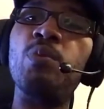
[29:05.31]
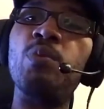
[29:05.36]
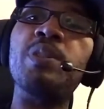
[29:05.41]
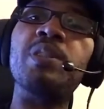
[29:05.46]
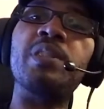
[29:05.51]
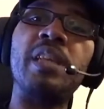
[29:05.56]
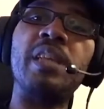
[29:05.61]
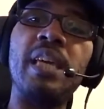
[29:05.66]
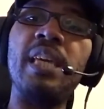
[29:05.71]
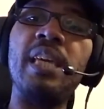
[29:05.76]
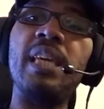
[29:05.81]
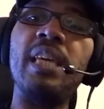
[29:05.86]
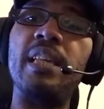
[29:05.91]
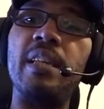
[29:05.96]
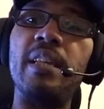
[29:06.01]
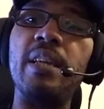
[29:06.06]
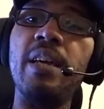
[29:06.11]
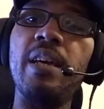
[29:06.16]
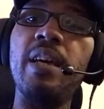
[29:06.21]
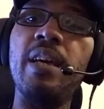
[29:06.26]
was in.
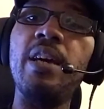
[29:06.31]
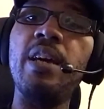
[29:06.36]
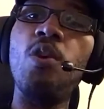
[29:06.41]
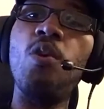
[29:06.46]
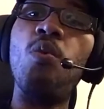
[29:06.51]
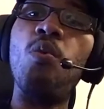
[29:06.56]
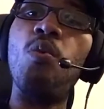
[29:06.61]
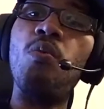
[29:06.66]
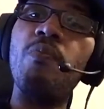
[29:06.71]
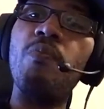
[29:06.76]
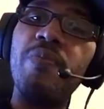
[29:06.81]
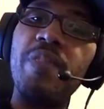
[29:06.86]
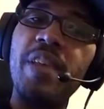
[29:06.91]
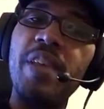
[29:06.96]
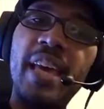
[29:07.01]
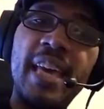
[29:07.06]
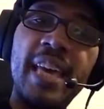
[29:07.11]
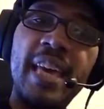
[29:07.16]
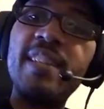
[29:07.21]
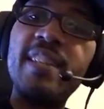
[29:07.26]

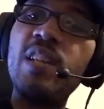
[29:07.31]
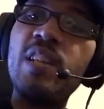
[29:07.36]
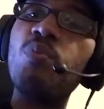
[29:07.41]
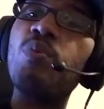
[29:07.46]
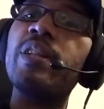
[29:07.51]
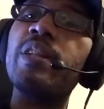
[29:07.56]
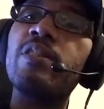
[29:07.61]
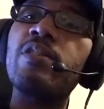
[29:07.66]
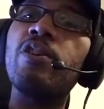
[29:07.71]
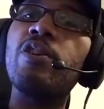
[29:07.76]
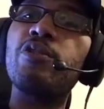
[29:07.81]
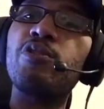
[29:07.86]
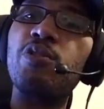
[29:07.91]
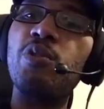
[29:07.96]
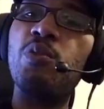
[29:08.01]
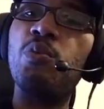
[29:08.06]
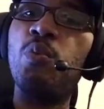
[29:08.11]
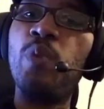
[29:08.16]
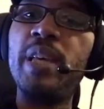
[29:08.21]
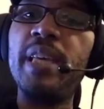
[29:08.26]
He did what it took to
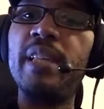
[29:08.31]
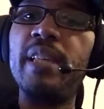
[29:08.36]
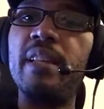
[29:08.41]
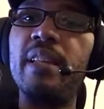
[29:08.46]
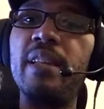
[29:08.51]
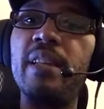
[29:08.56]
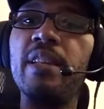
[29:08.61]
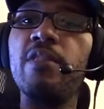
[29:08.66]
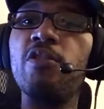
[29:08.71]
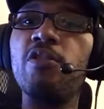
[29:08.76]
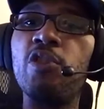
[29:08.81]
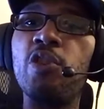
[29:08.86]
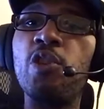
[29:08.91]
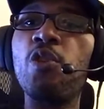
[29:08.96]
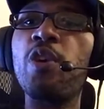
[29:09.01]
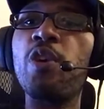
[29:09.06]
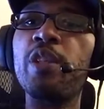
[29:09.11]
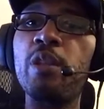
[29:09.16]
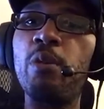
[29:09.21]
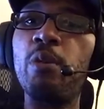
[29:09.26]
win
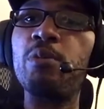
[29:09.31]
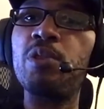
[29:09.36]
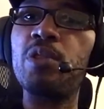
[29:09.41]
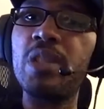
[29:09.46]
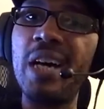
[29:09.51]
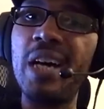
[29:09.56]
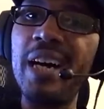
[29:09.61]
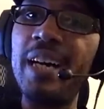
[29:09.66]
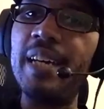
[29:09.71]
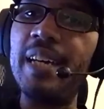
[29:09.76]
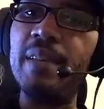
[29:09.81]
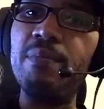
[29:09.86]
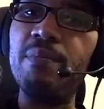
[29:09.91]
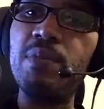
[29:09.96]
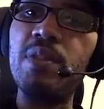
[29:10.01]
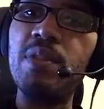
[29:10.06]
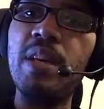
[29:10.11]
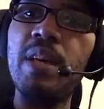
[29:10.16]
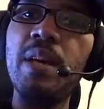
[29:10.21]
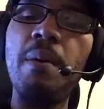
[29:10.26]
during those times.
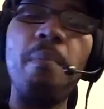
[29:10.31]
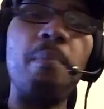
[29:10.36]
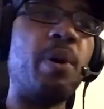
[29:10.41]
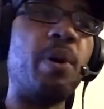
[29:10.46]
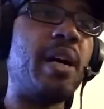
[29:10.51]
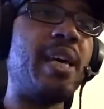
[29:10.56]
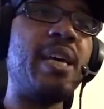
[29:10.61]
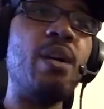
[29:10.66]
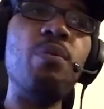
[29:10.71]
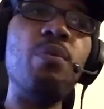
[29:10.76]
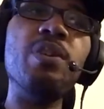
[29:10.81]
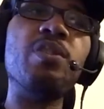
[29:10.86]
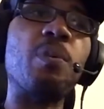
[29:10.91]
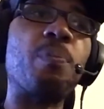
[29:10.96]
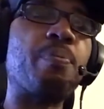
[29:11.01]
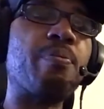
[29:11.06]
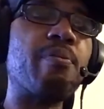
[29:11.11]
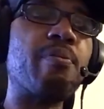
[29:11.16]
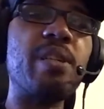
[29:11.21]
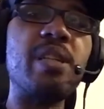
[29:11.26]
But it was a
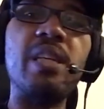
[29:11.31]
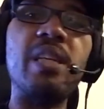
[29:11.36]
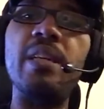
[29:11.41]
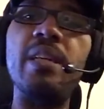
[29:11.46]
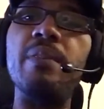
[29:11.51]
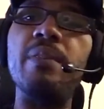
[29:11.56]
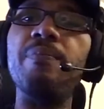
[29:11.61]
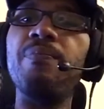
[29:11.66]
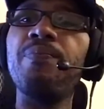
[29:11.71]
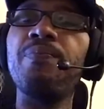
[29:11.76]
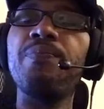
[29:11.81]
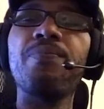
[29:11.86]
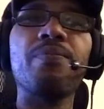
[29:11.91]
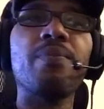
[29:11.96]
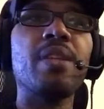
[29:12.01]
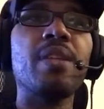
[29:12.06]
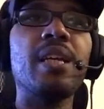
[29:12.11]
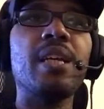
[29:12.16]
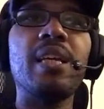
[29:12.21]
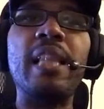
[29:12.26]
pretty,
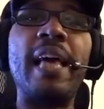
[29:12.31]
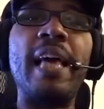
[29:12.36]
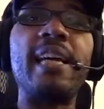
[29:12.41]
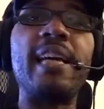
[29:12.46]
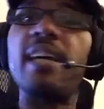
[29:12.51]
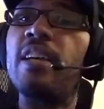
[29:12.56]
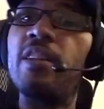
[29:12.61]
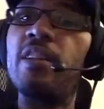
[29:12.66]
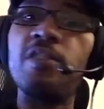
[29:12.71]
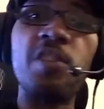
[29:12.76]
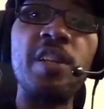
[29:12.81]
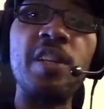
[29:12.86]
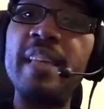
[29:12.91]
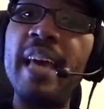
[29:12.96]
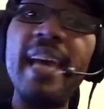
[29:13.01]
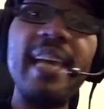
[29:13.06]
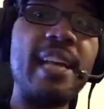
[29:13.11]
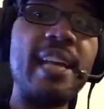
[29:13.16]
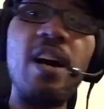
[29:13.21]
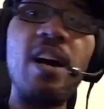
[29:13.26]
like,
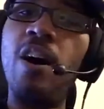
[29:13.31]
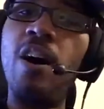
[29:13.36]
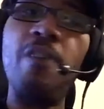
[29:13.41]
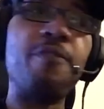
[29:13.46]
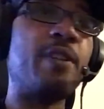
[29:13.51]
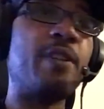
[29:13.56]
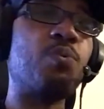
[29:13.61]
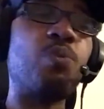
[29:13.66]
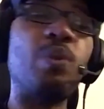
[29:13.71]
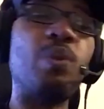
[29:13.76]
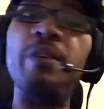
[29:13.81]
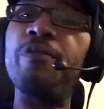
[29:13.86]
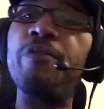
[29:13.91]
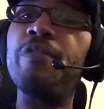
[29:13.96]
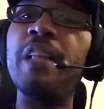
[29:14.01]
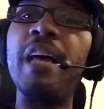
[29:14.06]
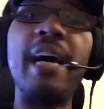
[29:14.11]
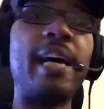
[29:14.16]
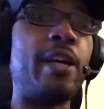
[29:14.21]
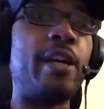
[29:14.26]
today that offense wouldn't
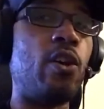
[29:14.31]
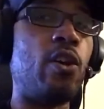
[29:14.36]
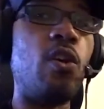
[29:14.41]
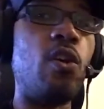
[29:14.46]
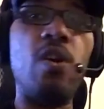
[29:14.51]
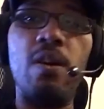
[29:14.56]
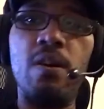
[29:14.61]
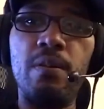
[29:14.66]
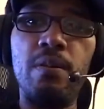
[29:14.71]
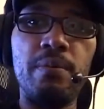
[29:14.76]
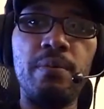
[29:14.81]
fly at all.